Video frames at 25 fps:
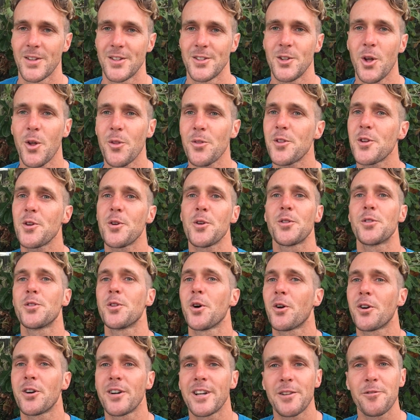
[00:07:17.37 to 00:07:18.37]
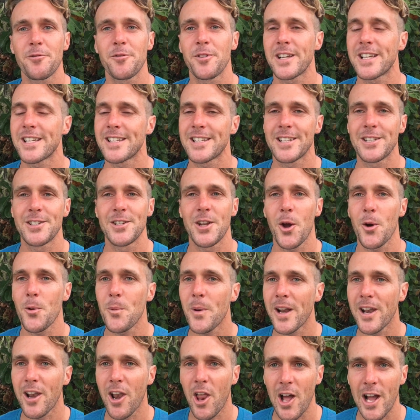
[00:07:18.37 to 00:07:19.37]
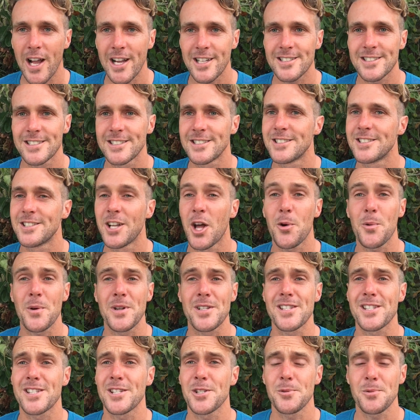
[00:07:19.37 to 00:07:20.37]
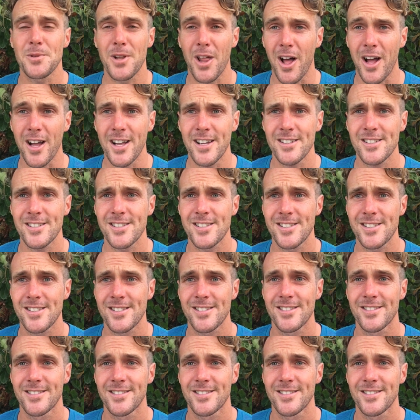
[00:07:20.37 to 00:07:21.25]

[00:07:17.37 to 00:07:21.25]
Not the authority figure that no one liked and no one still likes.